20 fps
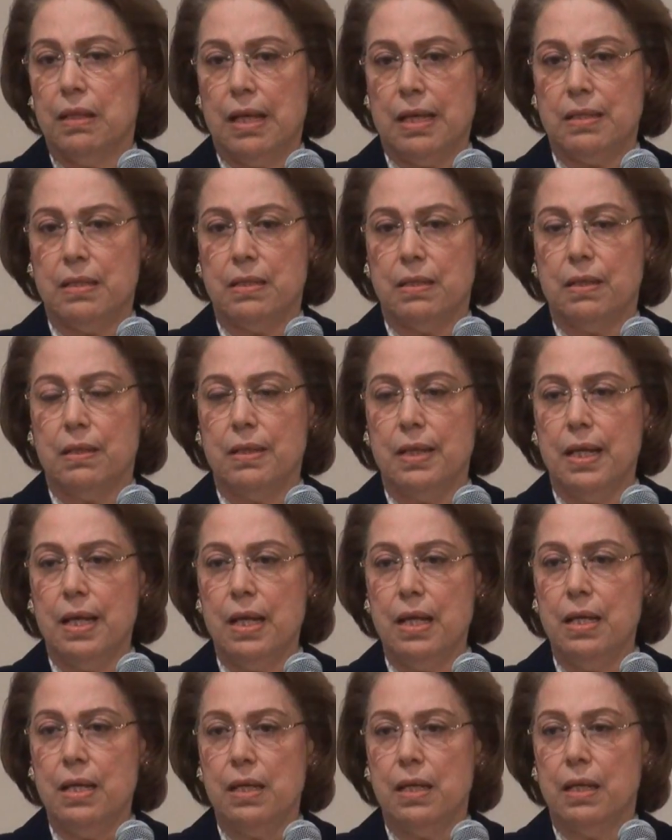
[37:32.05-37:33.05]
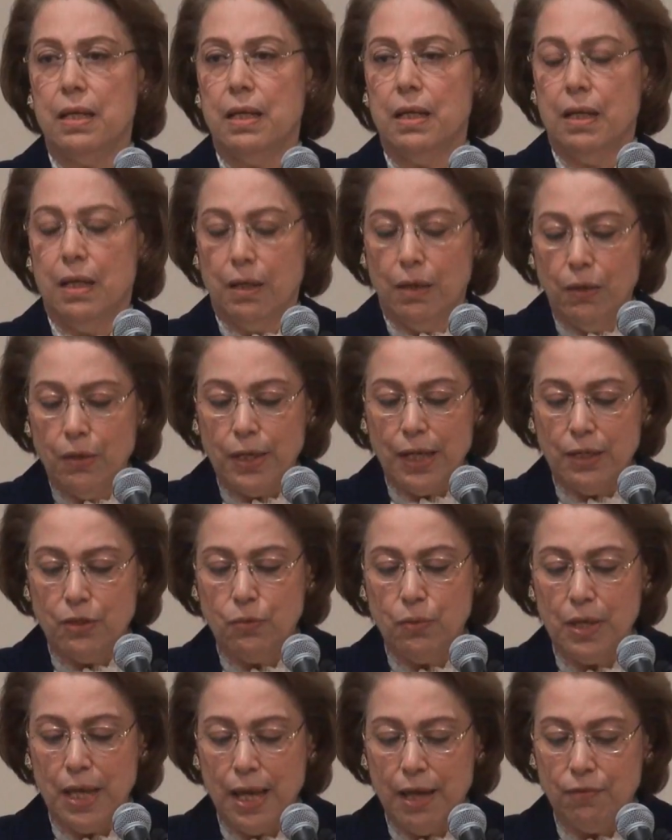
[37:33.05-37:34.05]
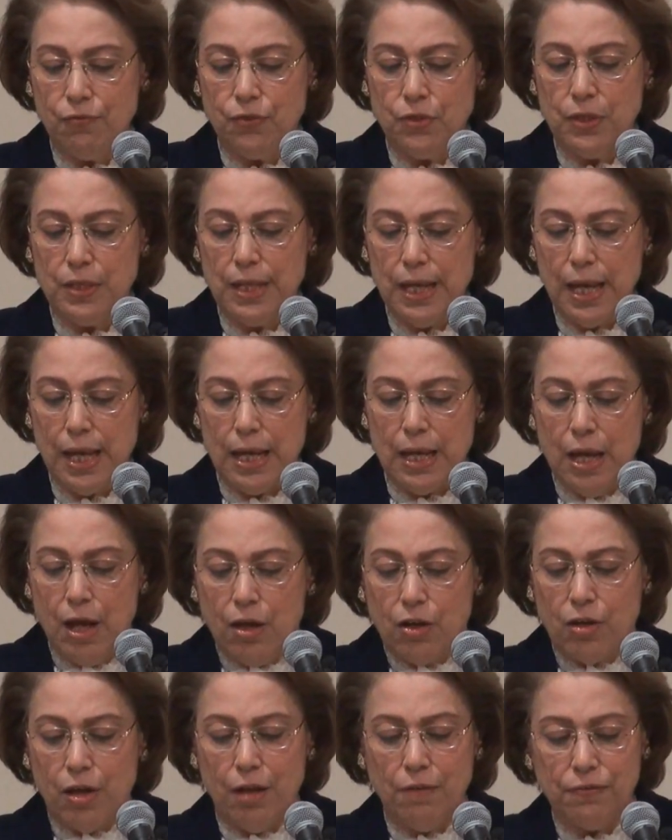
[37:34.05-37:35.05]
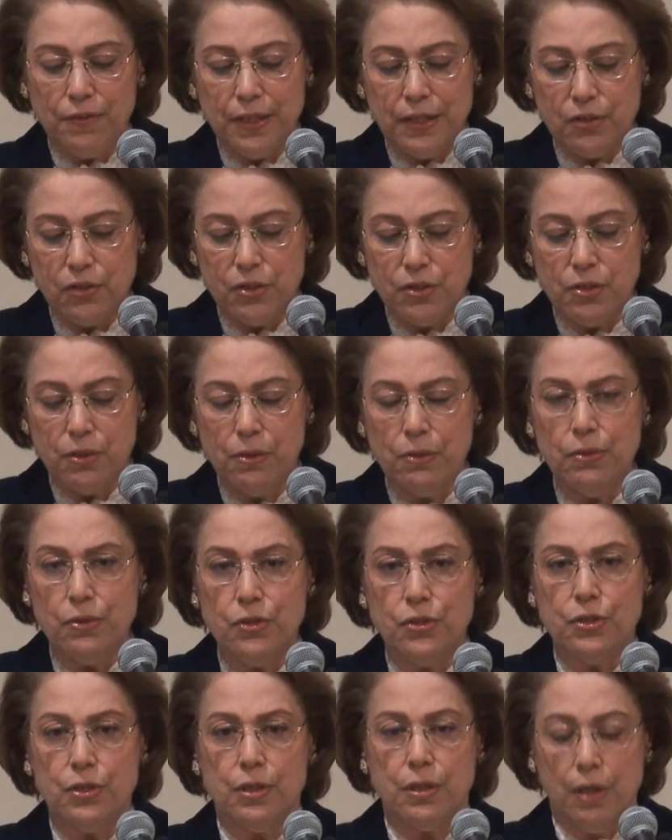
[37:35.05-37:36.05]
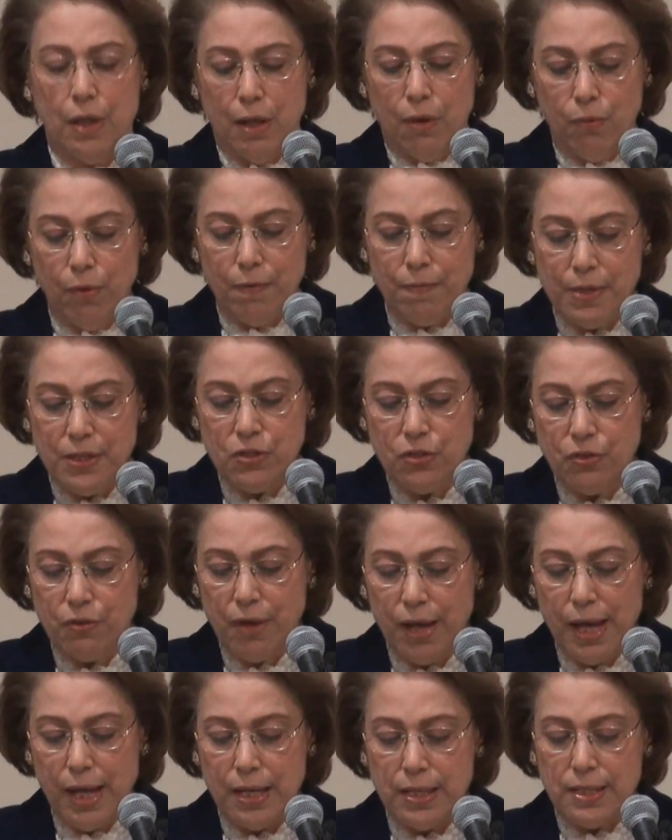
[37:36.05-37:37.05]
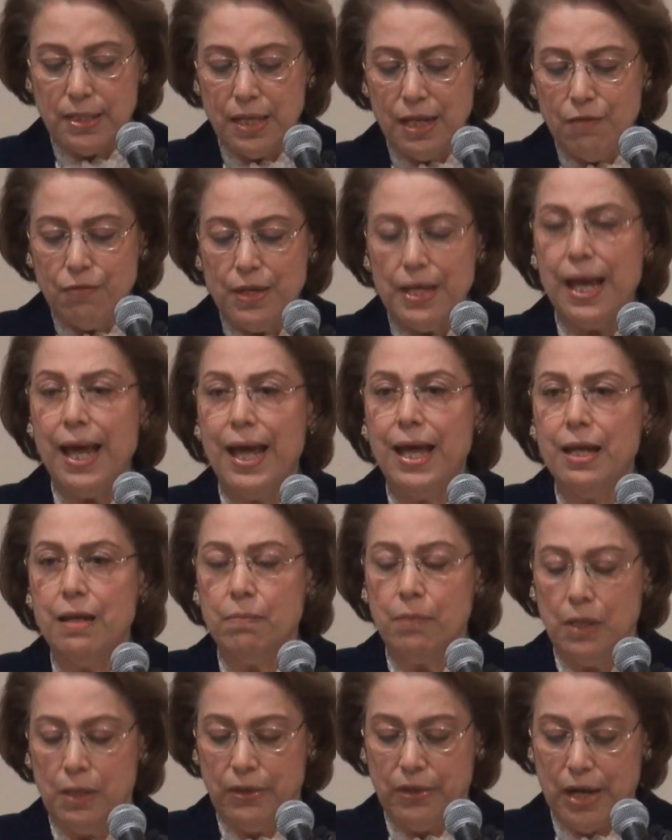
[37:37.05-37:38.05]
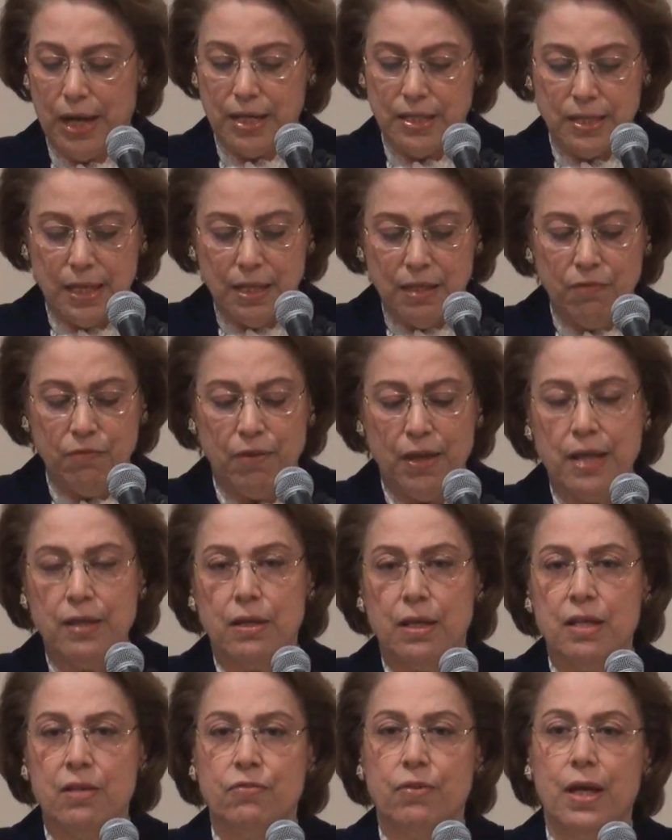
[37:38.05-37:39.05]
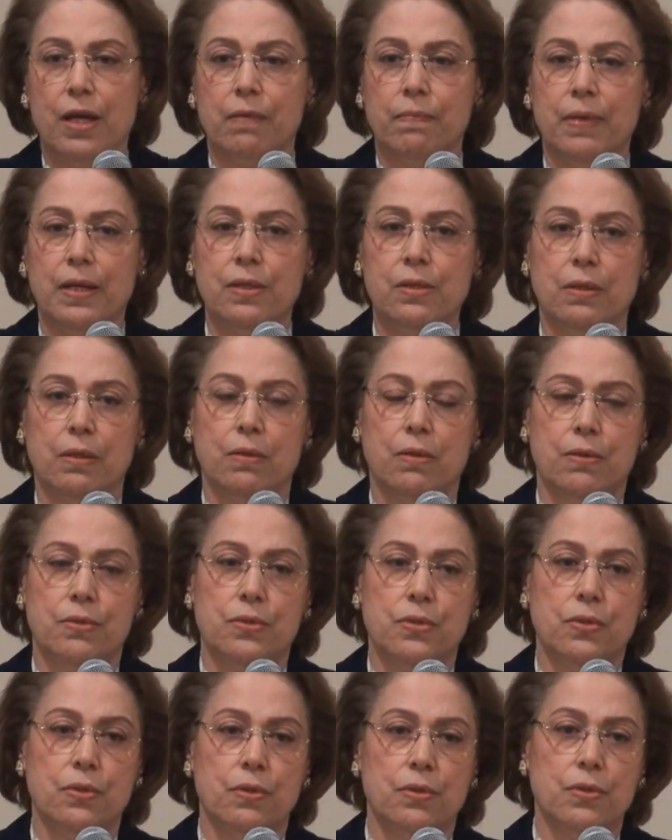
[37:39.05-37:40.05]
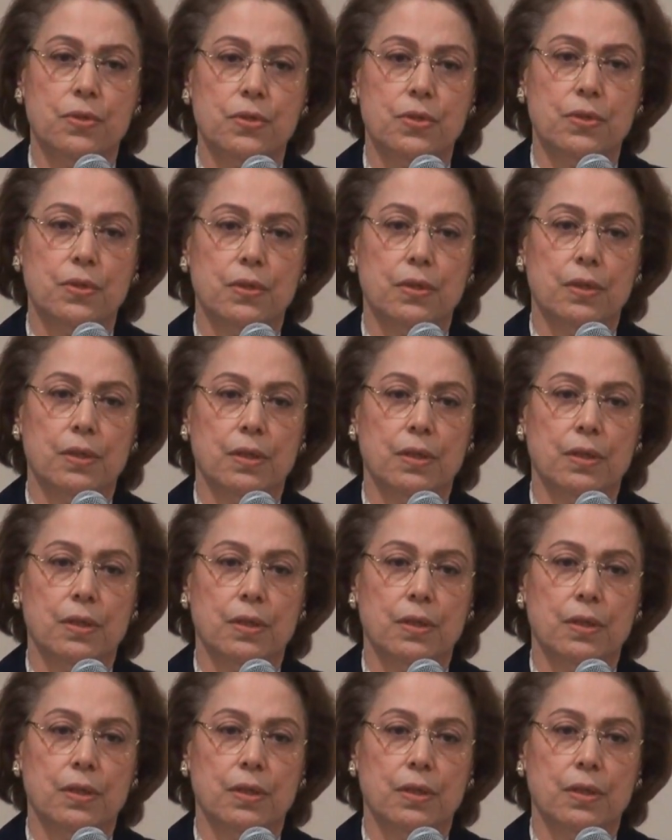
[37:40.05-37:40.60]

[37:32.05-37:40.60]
yesterday. Look at what we have today. Conflict resolution, women's rights, even animal rights and environmental concerns.